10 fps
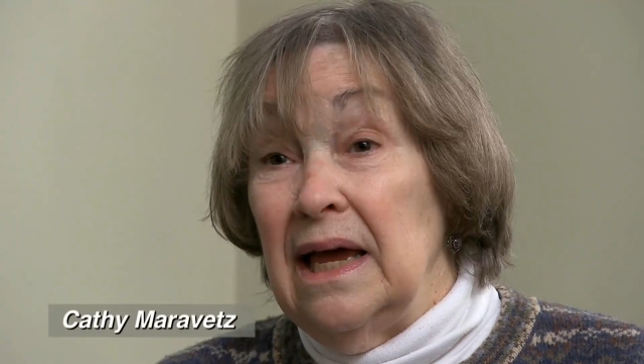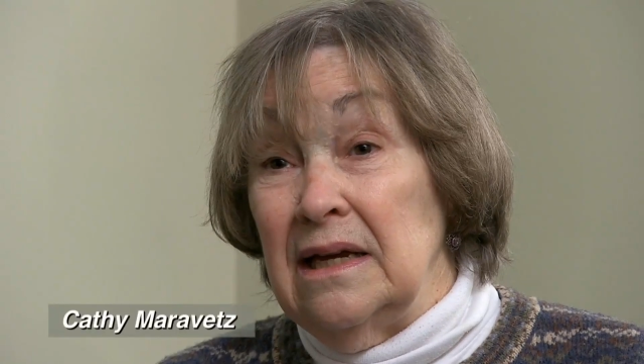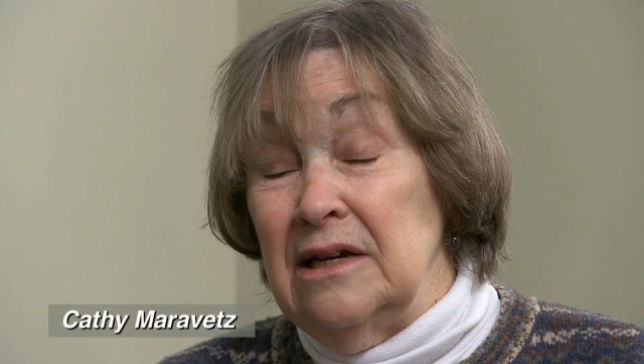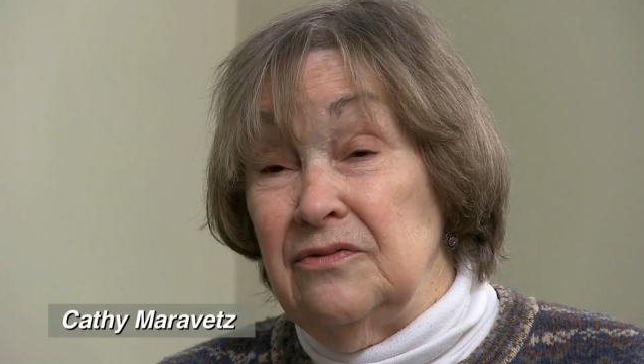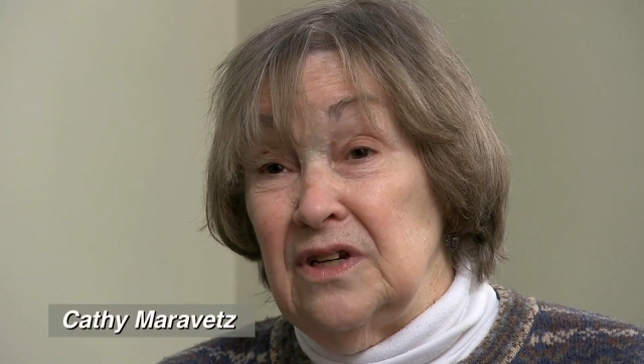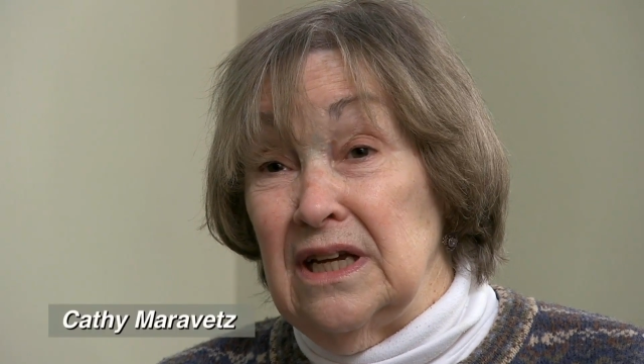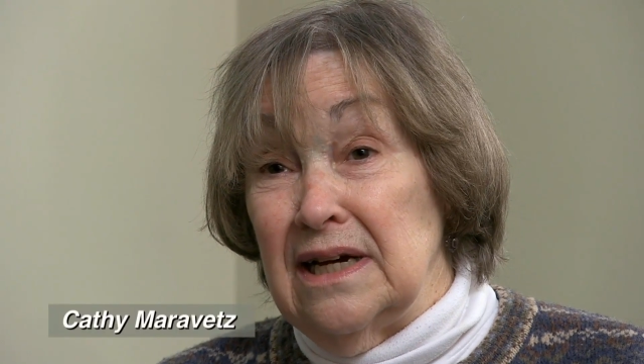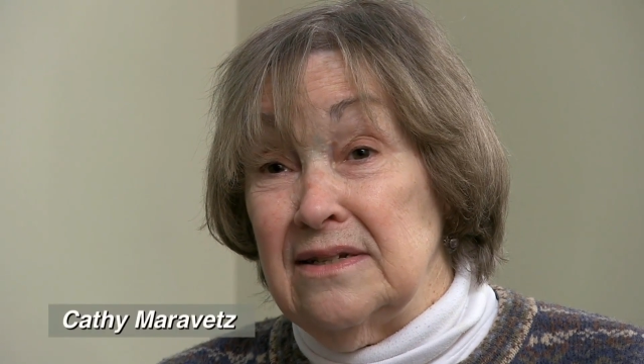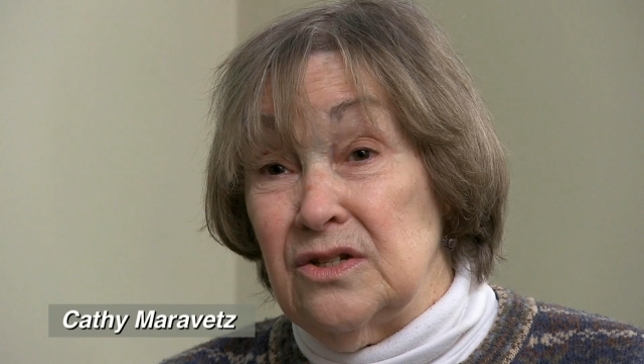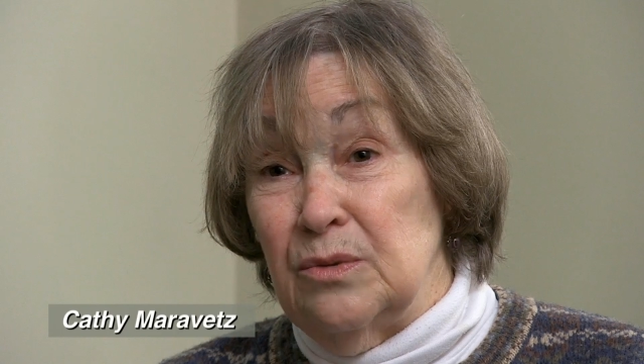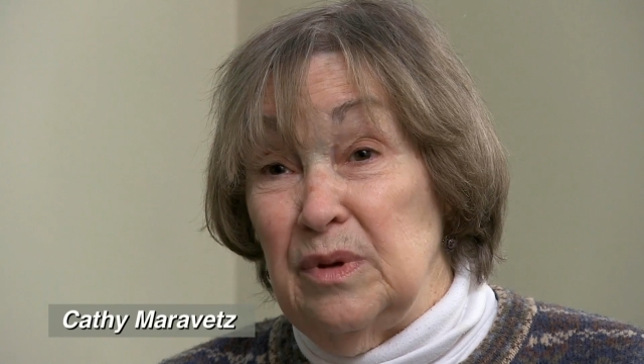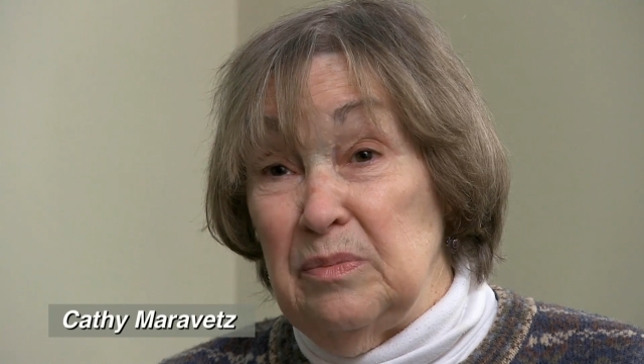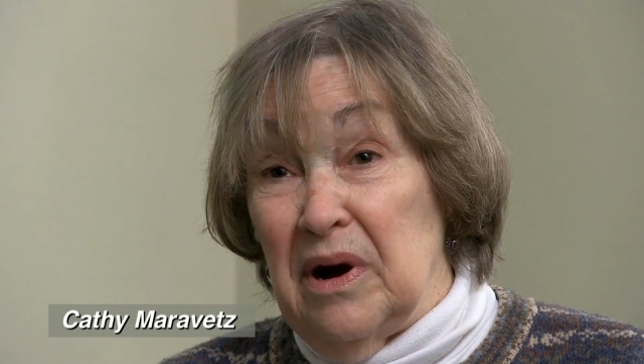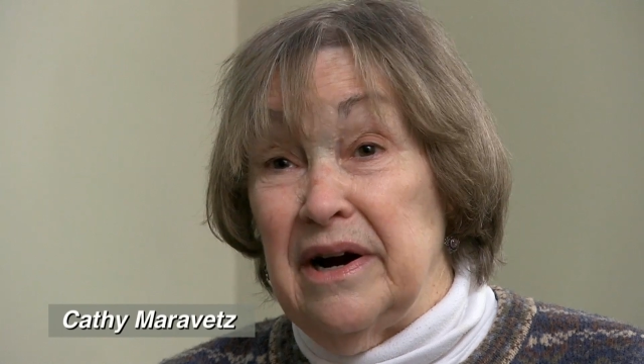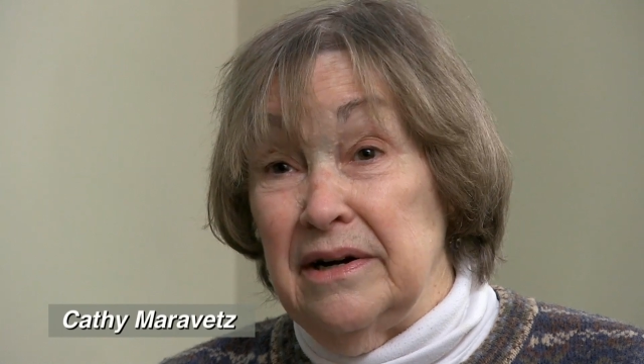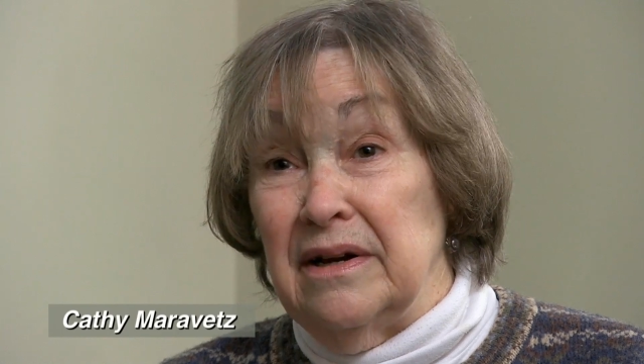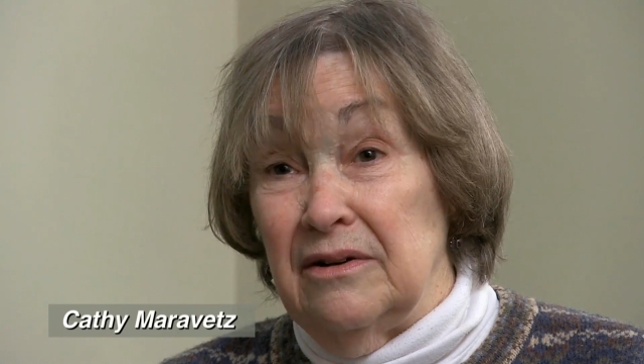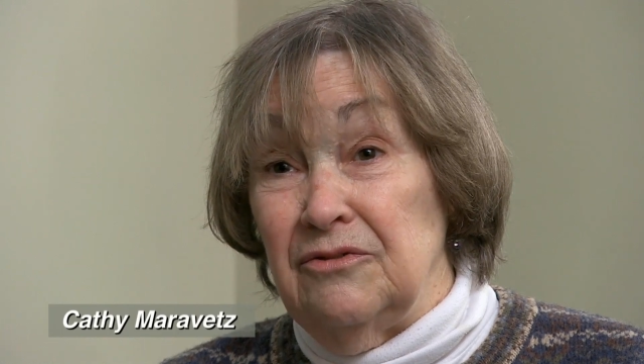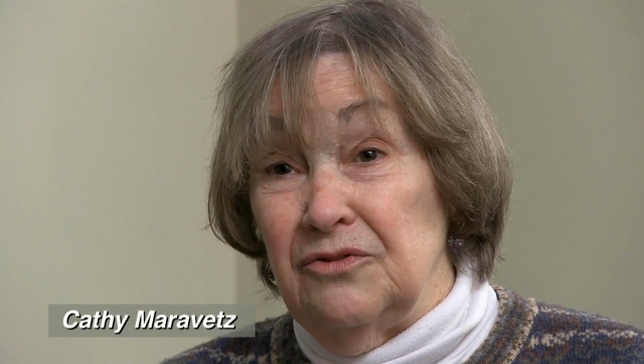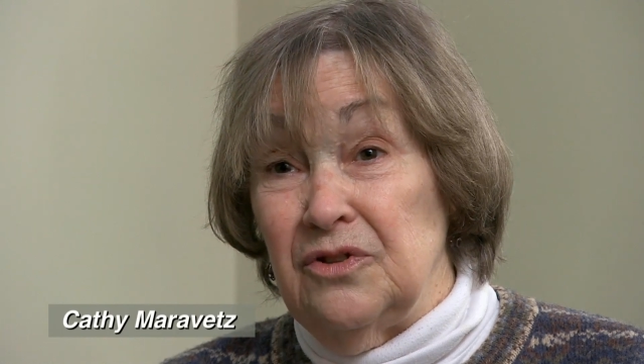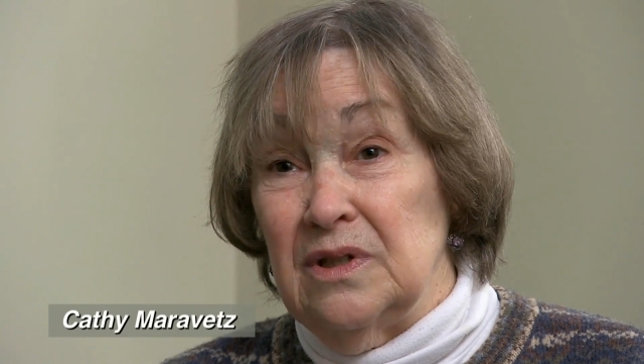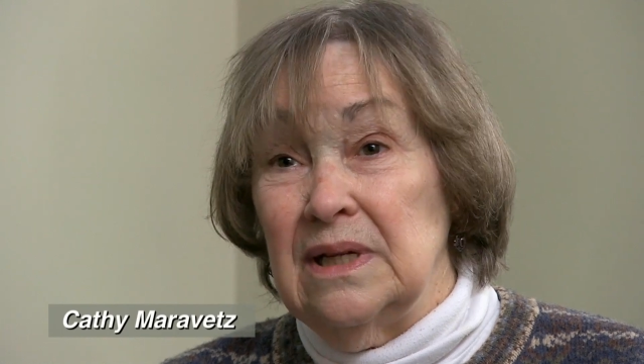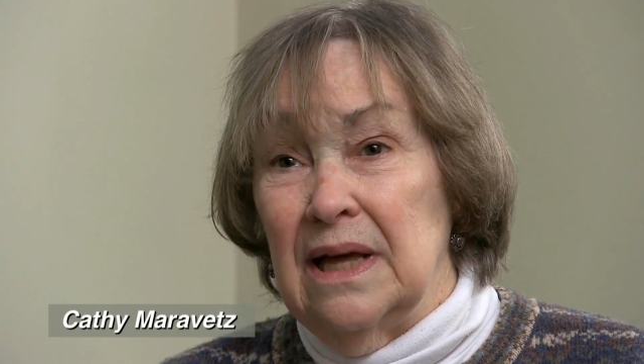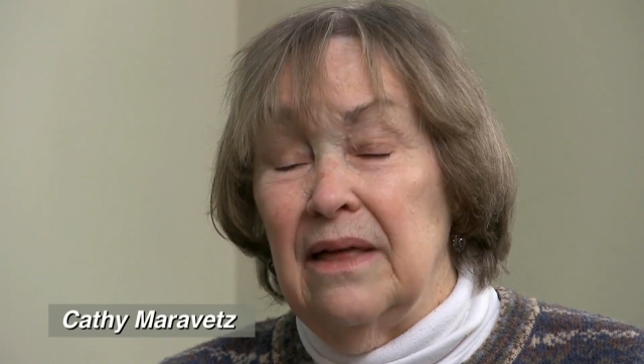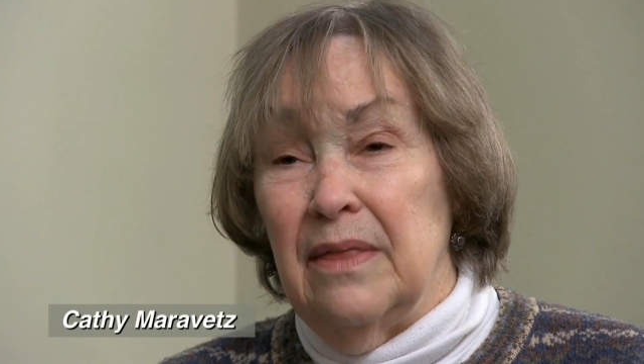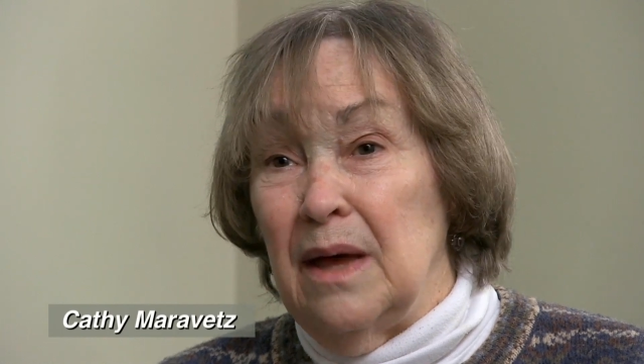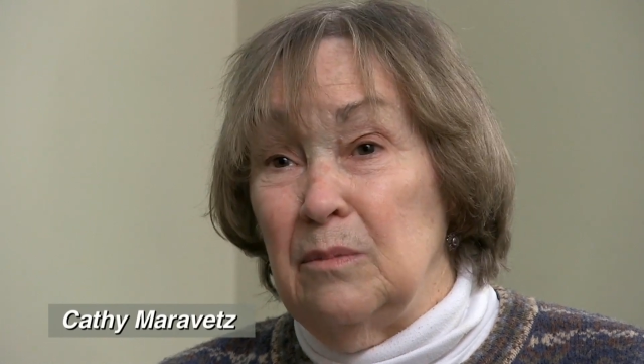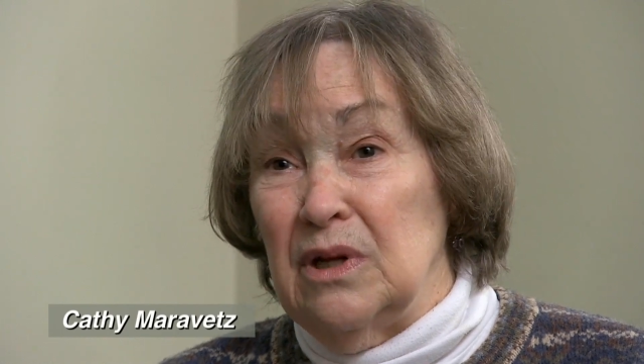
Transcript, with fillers: and gifting us to be part of that